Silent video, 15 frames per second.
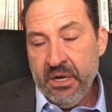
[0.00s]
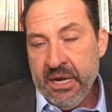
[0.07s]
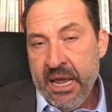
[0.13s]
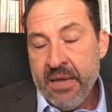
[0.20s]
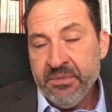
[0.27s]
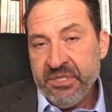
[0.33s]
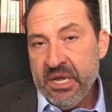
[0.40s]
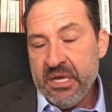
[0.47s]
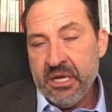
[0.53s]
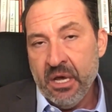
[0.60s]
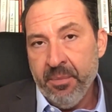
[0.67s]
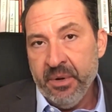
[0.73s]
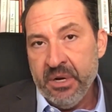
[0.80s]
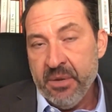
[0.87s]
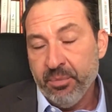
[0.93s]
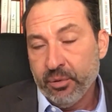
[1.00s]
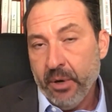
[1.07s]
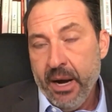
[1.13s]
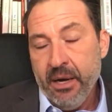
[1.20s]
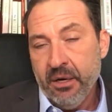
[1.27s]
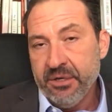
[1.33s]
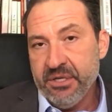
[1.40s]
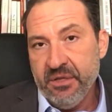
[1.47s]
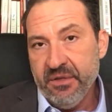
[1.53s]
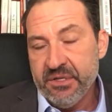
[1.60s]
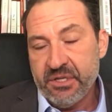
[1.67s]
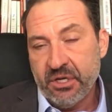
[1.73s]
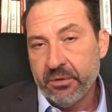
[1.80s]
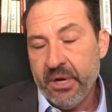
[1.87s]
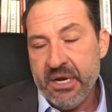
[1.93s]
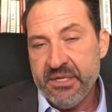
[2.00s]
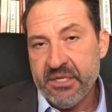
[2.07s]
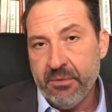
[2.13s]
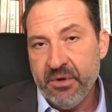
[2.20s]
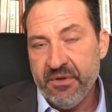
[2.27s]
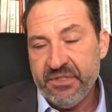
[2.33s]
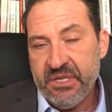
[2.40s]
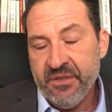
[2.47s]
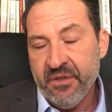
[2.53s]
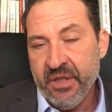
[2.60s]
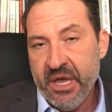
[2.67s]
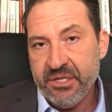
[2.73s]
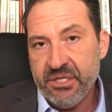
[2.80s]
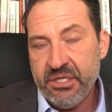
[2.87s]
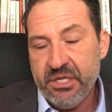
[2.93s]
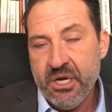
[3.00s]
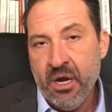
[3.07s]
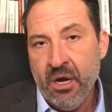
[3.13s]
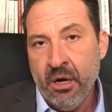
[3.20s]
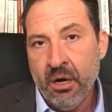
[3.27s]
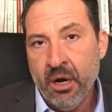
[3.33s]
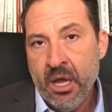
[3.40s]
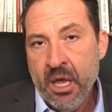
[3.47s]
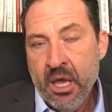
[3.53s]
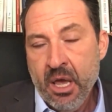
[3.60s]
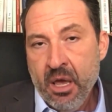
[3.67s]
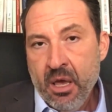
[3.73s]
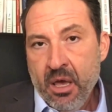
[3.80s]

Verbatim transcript: a namesake company prior to this craze that we've seen in the last year.